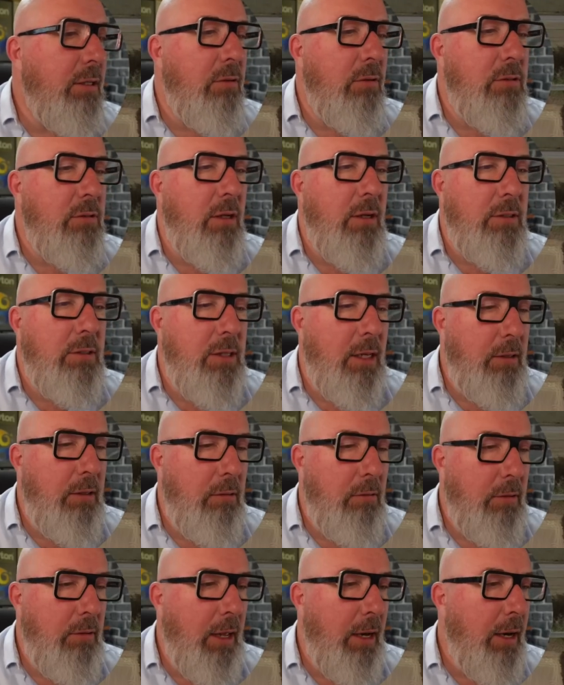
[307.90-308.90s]
to a certain extent
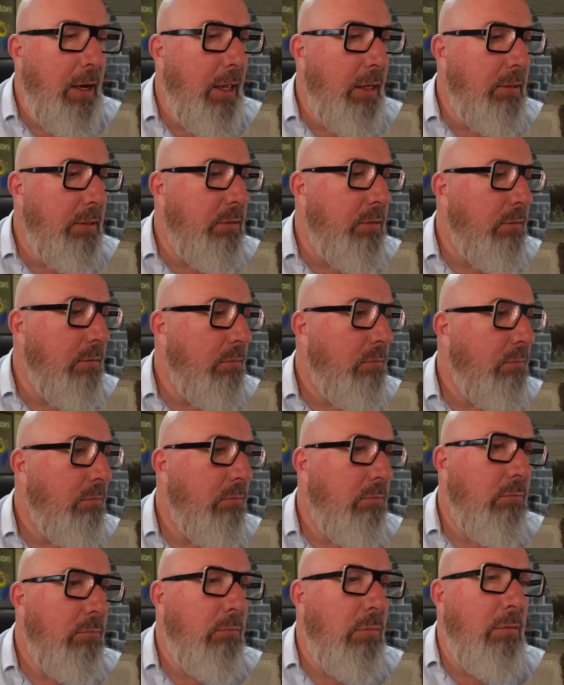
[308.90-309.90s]
that land,
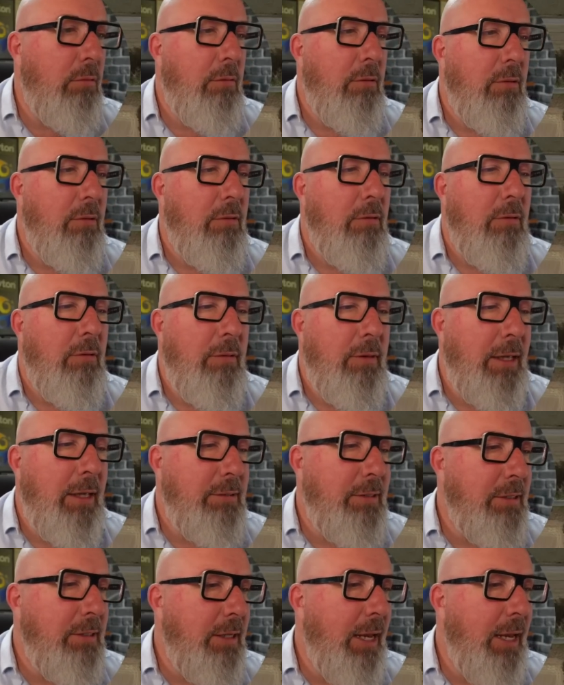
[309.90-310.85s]
that's its